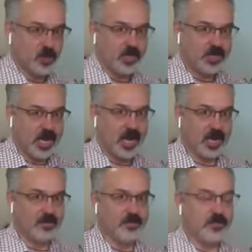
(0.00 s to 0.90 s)
short
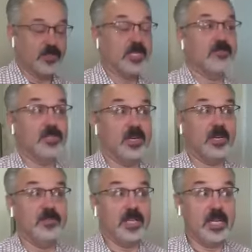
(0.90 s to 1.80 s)
time, for several
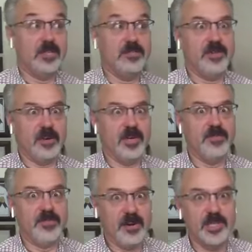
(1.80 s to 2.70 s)
of the kids,
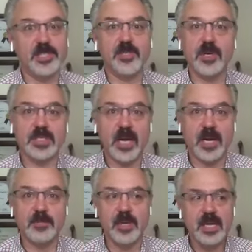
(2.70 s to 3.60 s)
very, very short
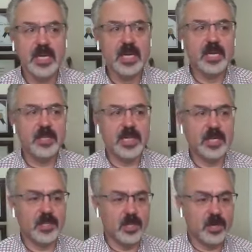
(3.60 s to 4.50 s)
time,
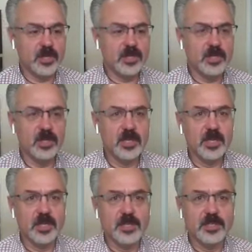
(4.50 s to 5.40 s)
they learned,
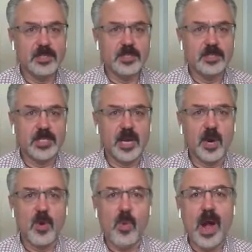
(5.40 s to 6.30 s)
they
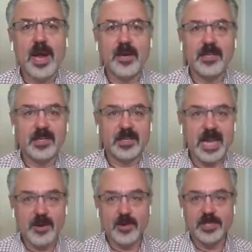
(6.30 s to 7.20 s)
acquired
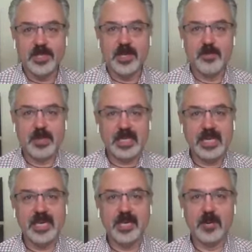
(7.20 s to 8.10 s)
language and the
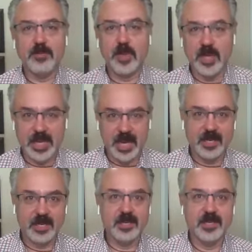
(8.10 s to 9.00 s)
ability to
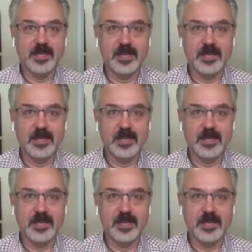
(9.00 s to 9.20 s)
communicate.